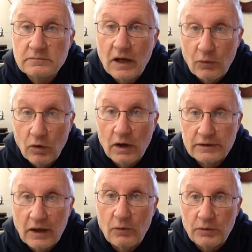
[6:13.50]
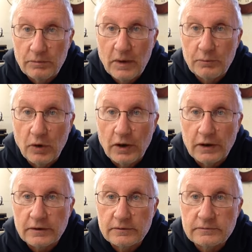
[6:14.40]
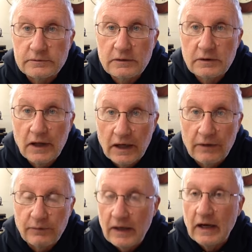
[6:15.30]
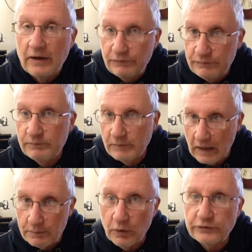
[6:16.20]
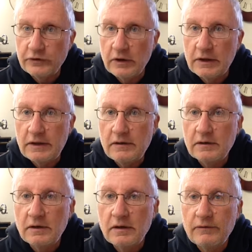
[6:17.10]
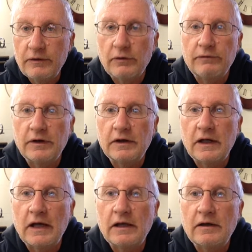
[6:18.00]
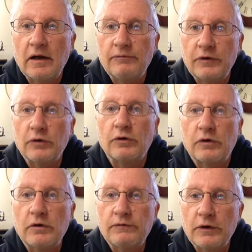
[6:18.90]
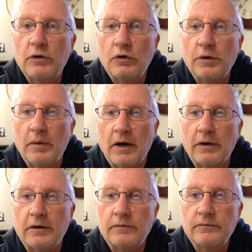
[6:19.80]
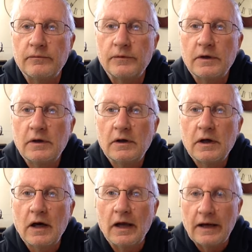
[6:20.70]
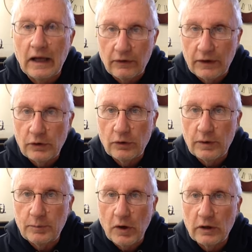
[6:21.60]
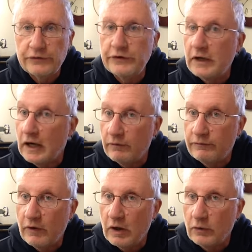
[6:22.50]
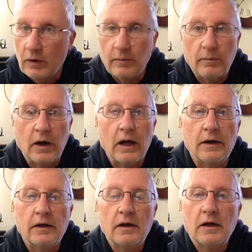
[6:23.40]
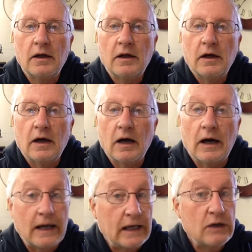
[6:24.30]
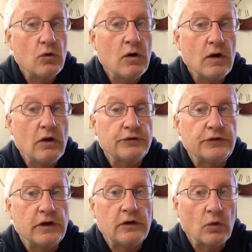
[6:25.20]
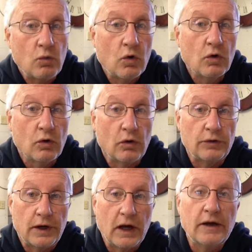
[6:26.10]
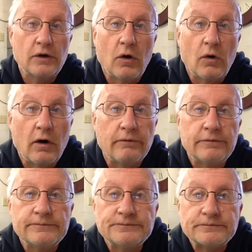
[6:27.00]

I walked out with my product. And I personally feel vindicated and feel good about it. Now I know their policy, I'll follow it. But anywhere else in the world that I know of,